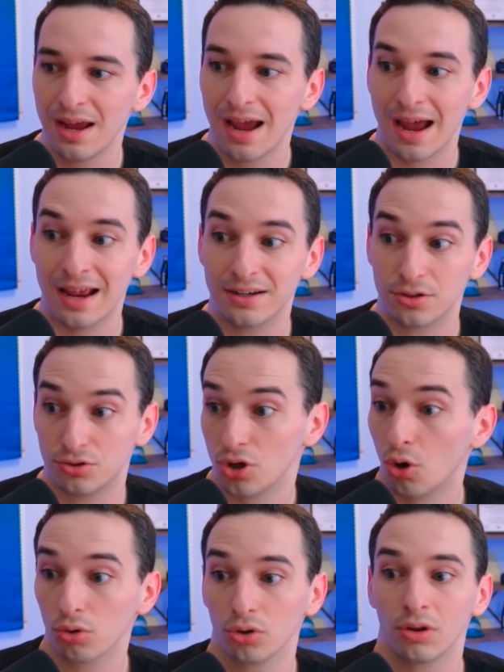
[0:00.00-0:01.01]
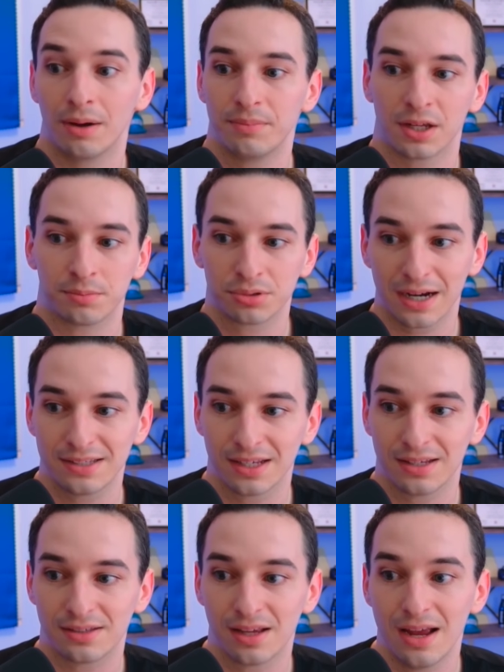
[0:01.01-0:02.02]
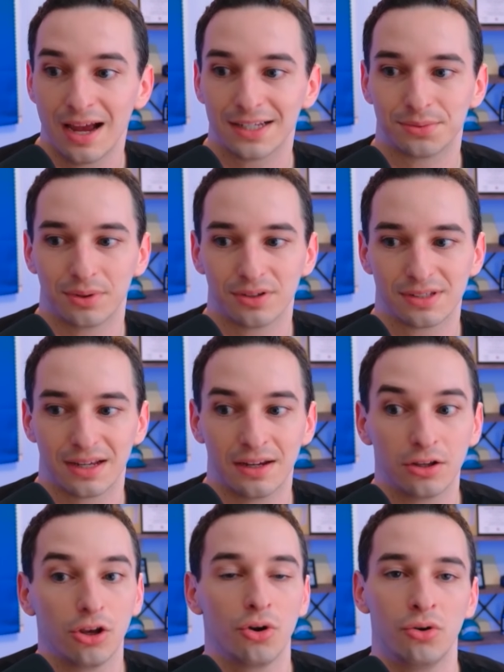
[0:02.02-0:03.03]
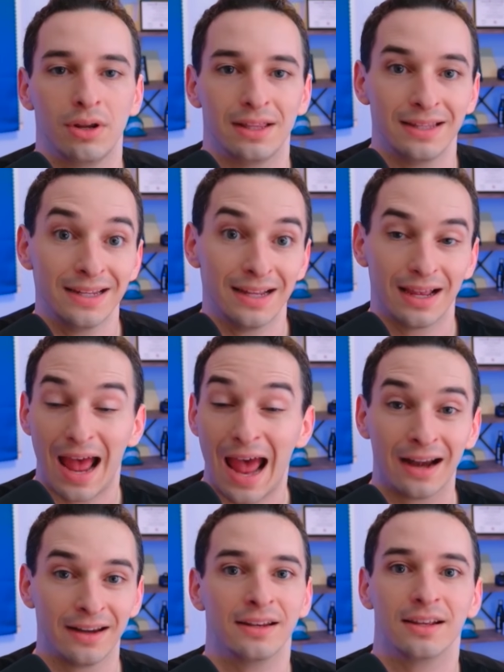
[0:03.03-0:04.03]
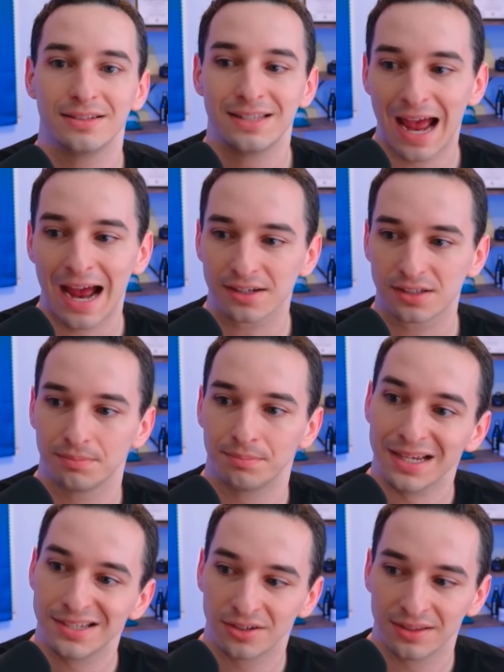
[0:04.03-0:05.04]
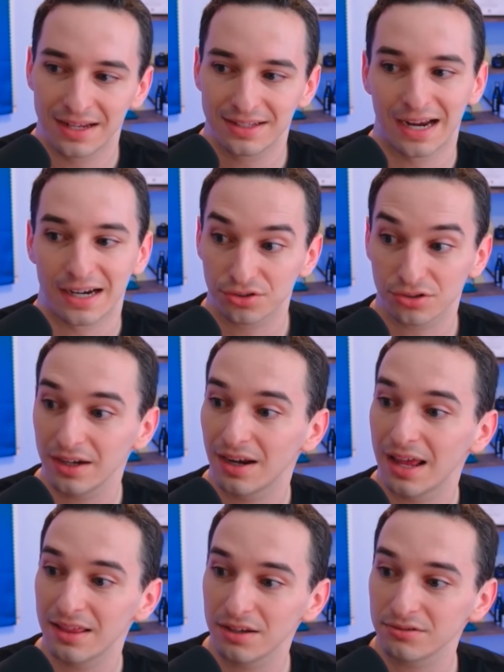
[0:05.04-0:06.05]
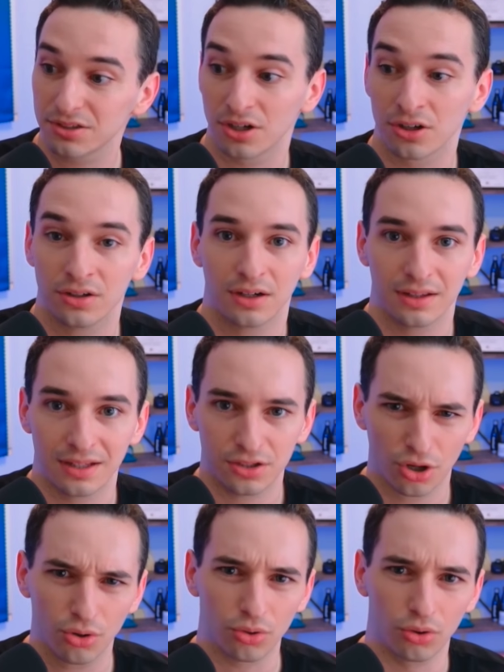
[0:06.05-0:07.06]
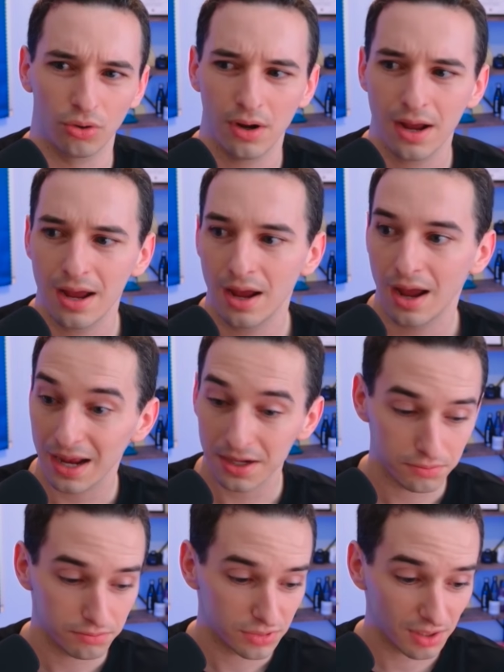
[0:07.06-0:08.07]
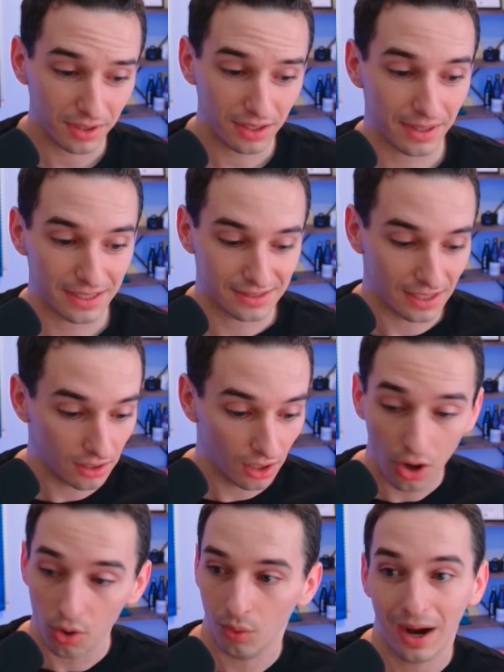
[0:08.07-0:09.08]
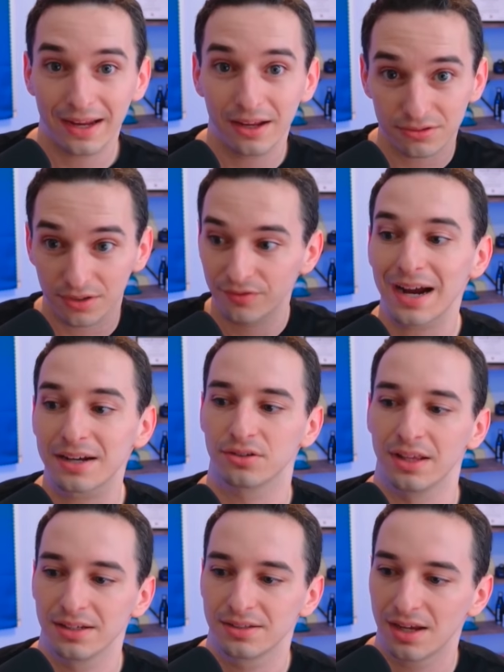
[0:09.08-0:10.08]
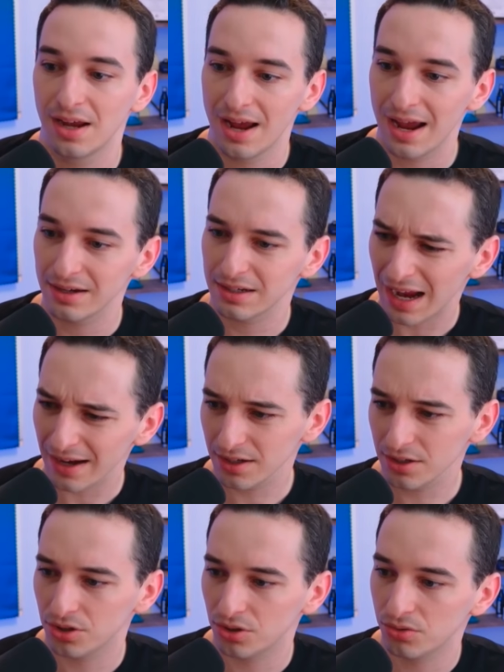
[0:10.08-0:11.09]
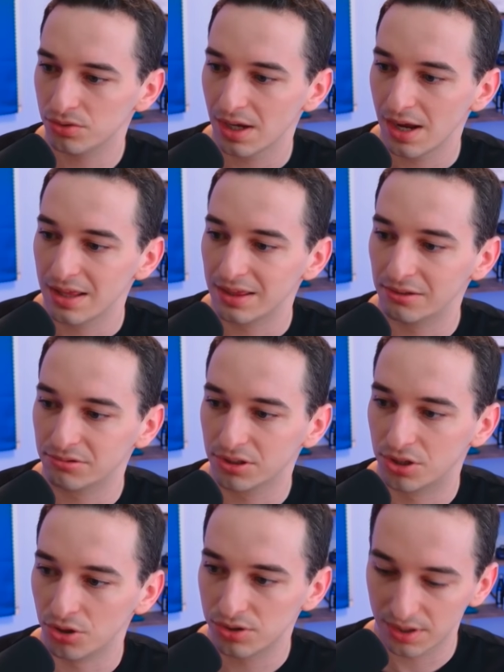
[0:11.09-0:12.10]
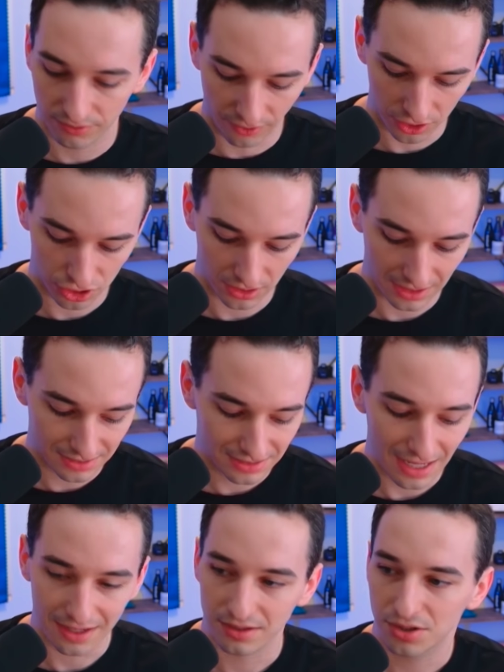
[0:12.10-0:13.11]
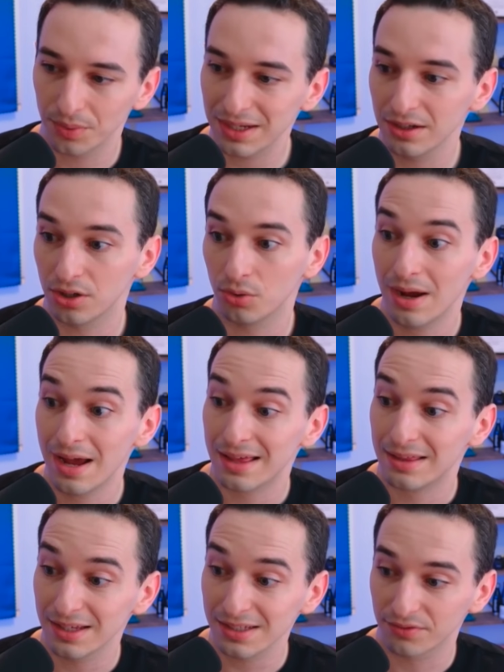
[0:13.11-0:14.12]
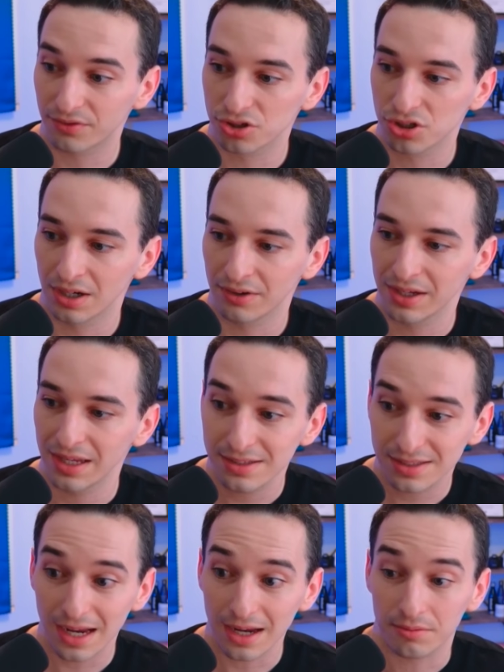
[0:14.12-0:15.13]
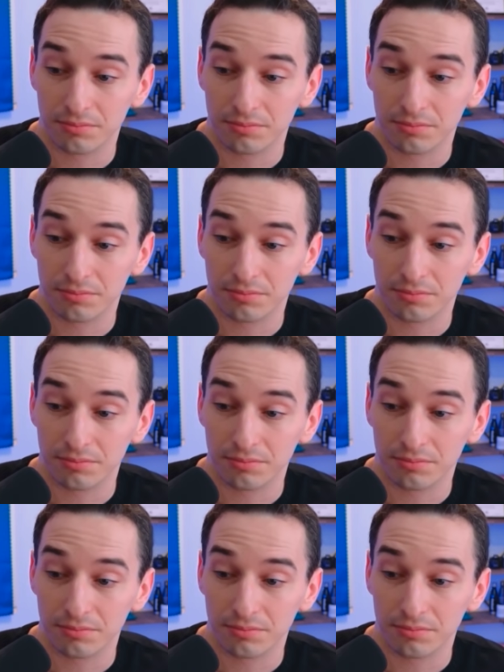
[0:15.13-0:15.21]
and total up their prices, as well as include the added tax based on that tax rate, and then return the total. And somebody might say, oh, I can refactor this, and I can use the reduce function instead. So we can do this version of it instead.